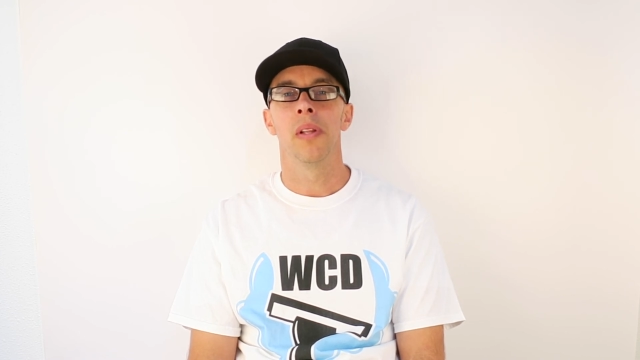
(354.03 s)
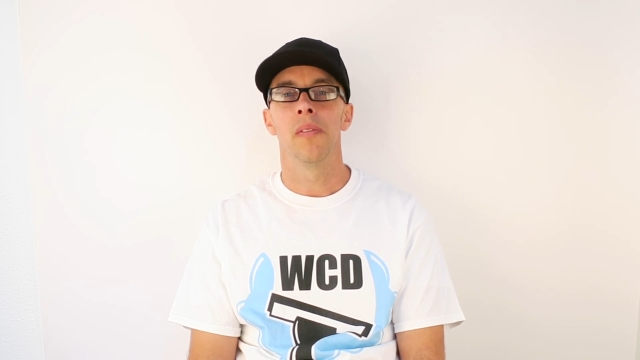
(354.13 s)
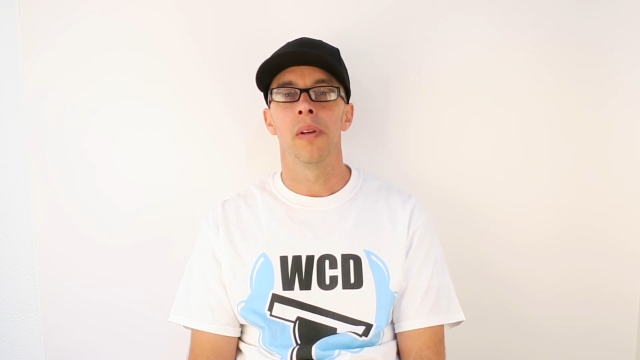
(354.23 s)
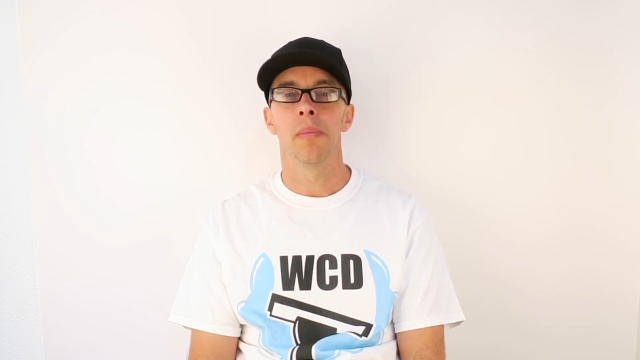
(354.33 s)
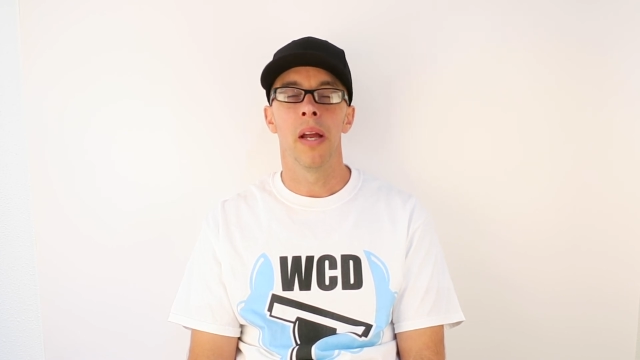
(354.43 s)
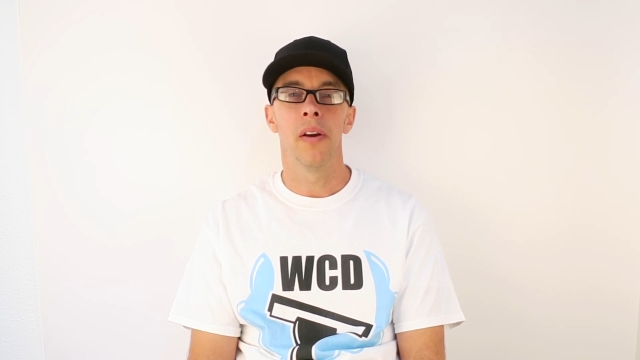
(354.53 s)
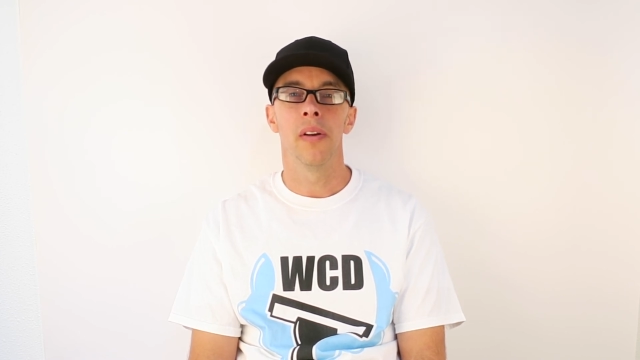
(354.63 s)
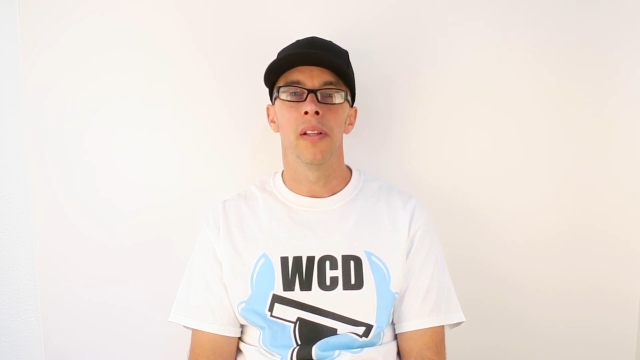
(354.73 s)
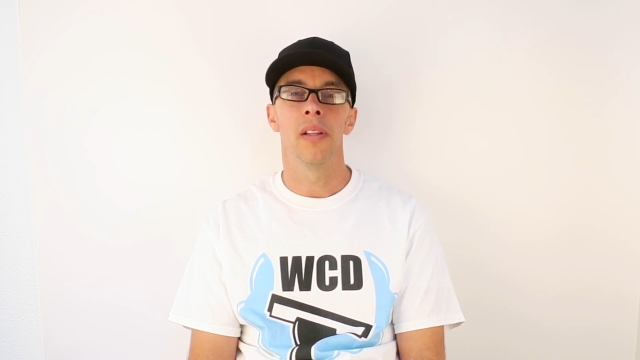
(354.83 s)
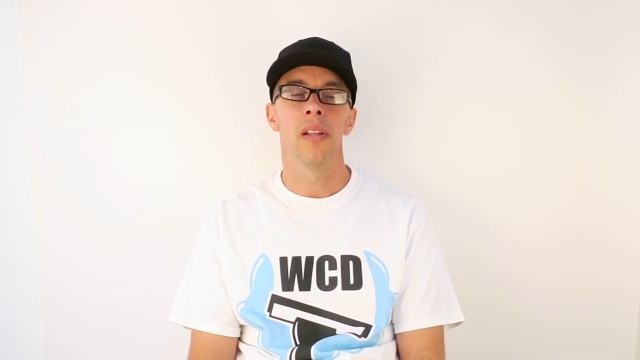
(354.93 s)
they repair
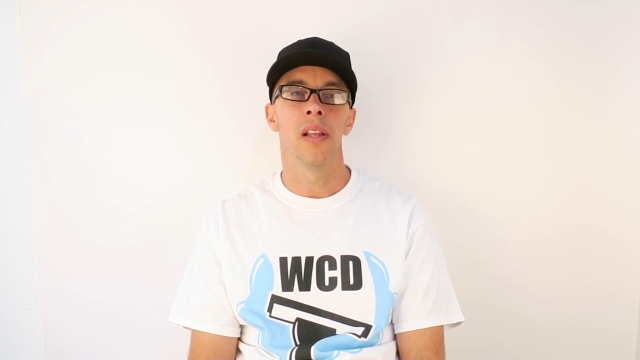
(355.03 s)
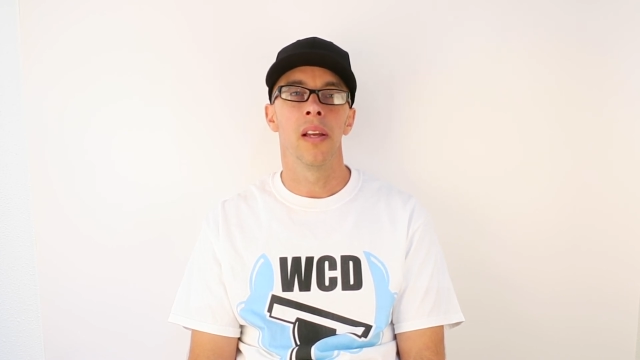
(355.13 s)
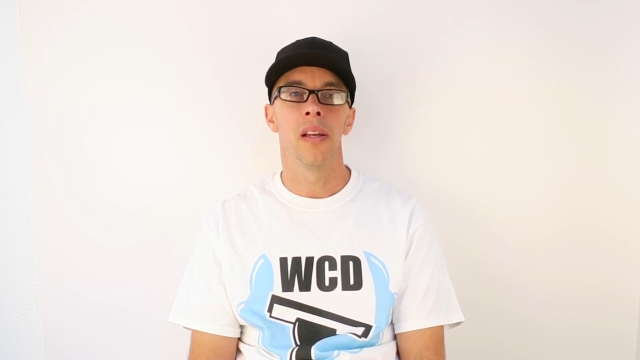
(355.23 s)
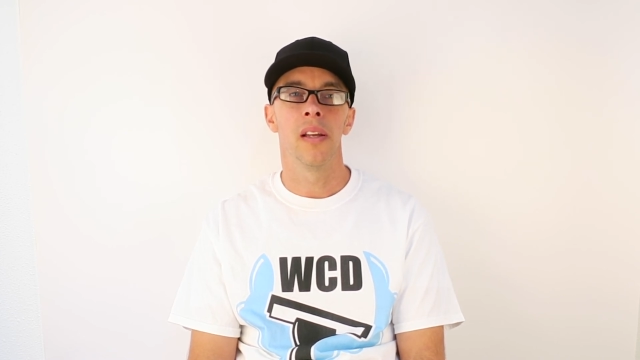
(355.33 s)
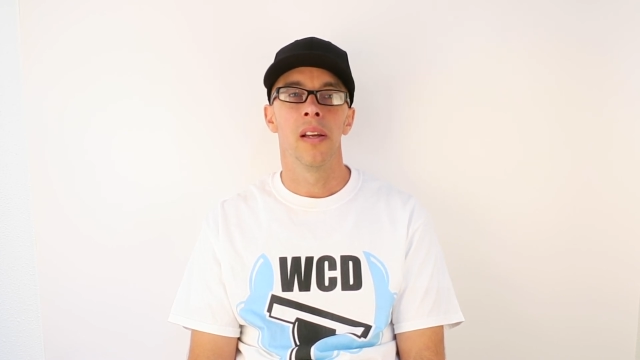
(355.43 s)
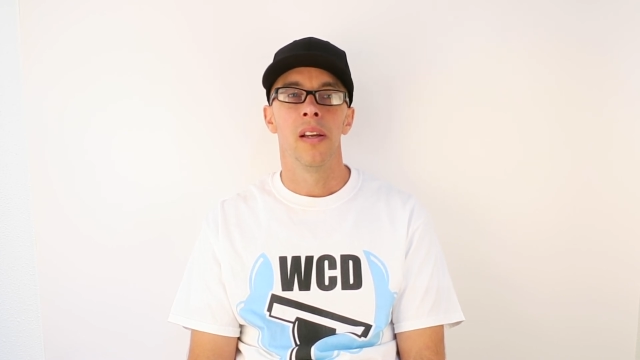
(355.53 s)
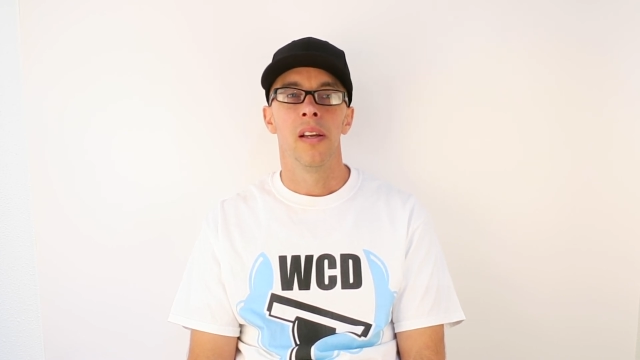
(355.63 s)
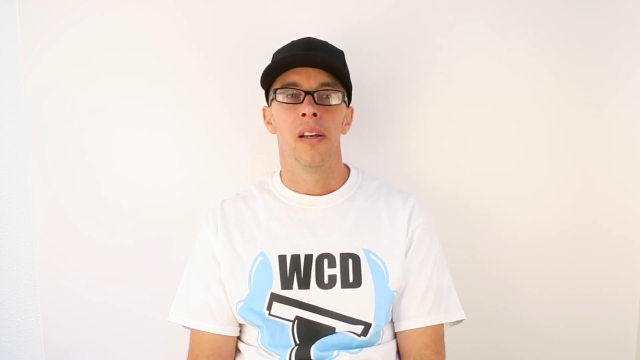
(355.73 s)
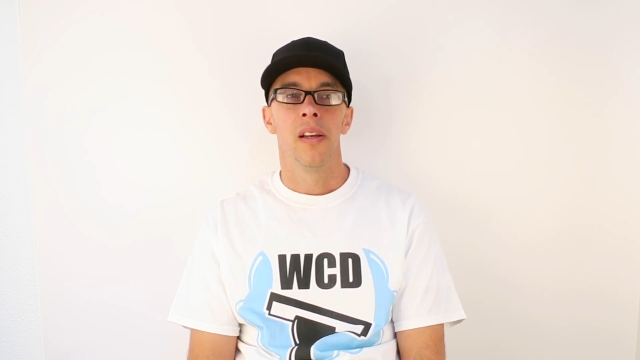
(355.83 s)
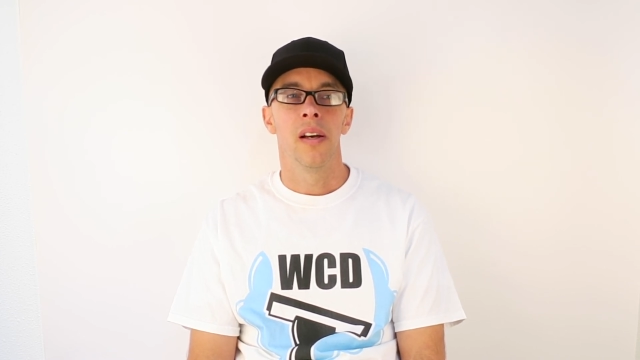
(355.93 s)
it, they
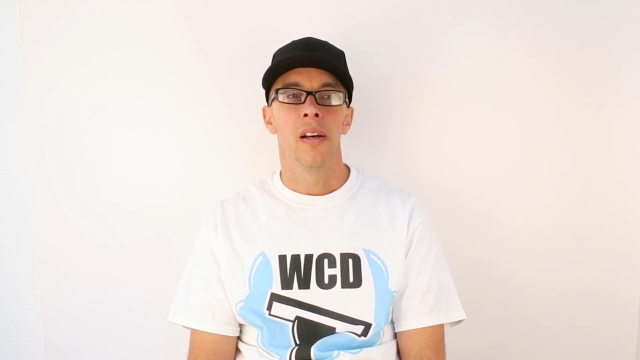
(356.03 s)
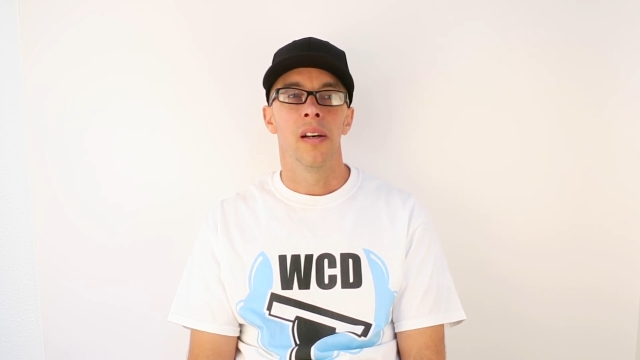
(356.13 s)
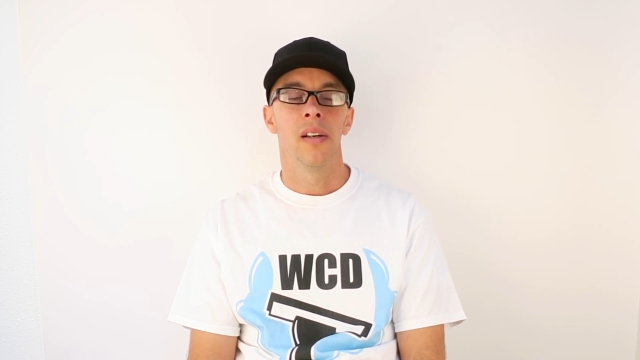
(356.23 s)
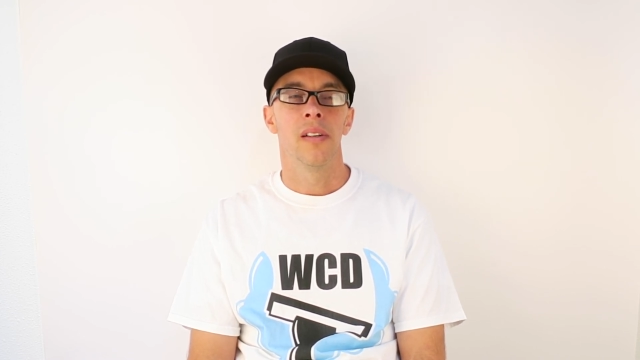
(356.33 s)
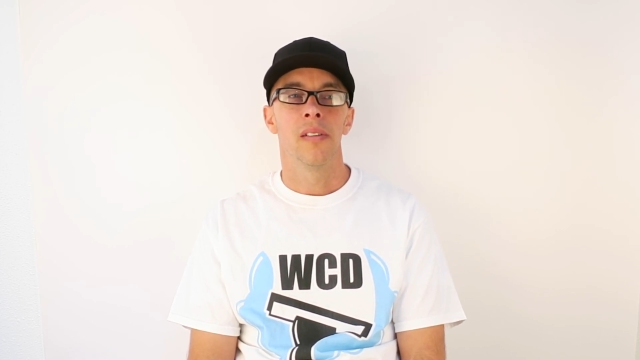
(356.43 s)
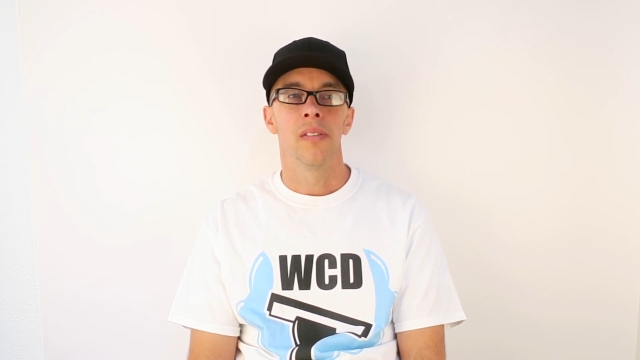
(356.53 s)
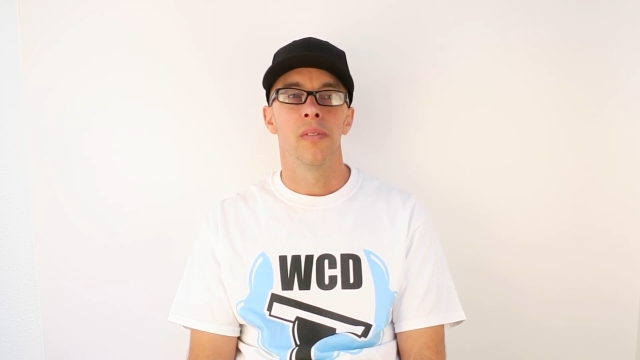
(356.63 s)
uh,